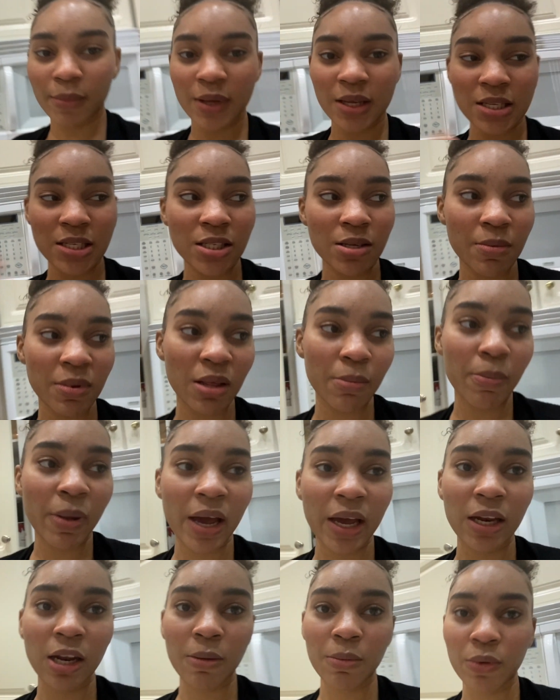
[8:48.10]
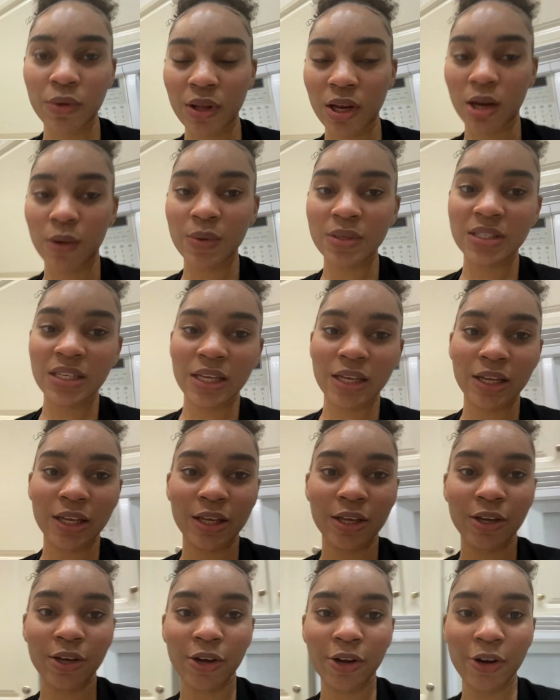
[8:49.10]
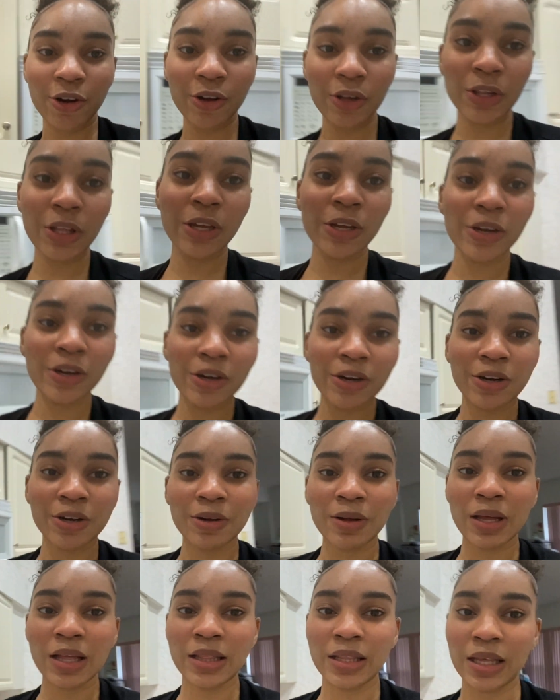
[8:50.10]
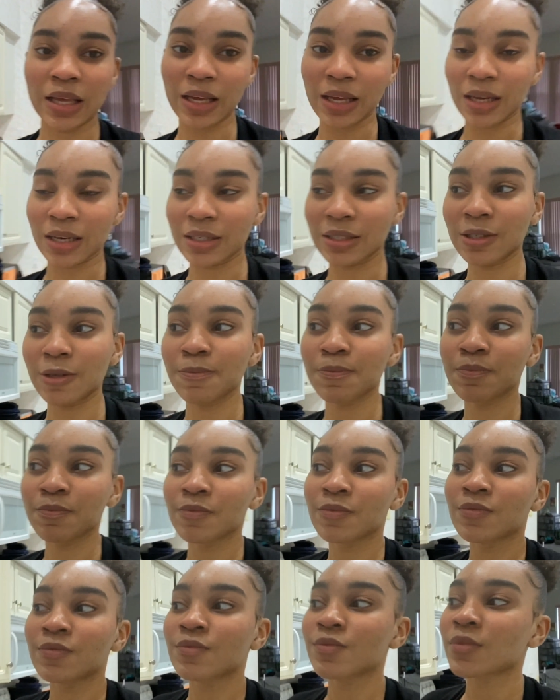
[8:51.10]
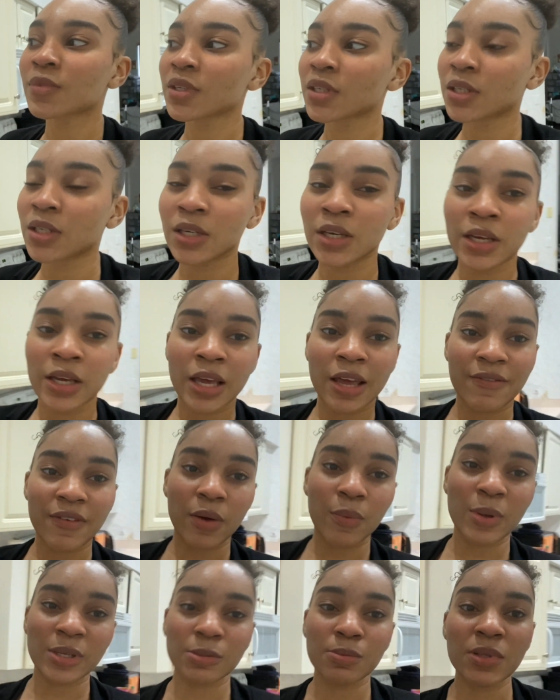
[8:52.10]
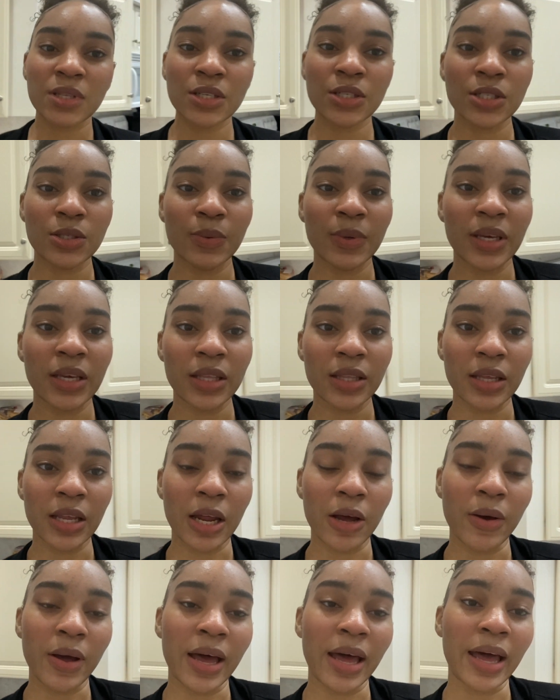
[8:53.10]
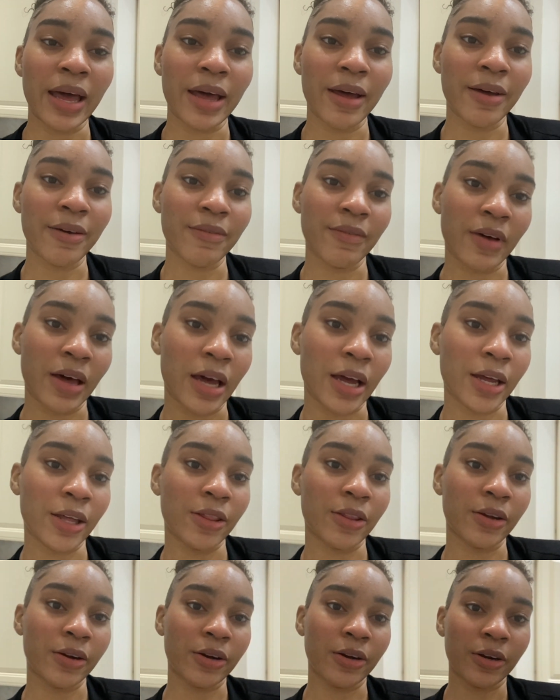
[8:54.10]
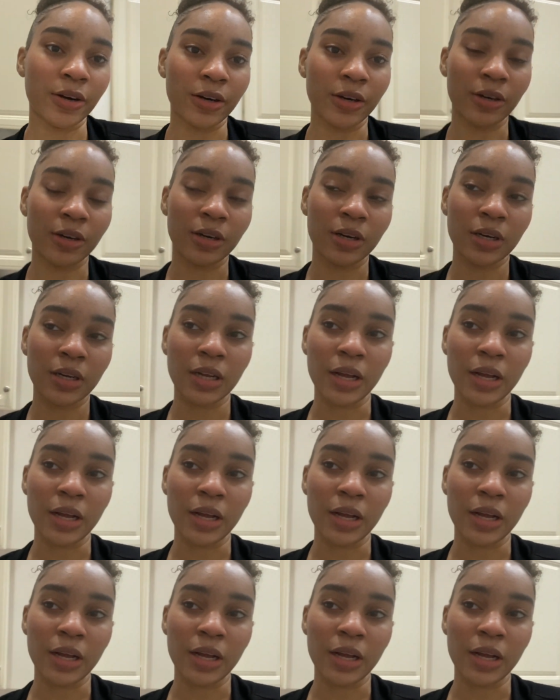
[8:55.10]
some of the pineapple that I was eating earlier, and then if I want something sweet, then I'll have either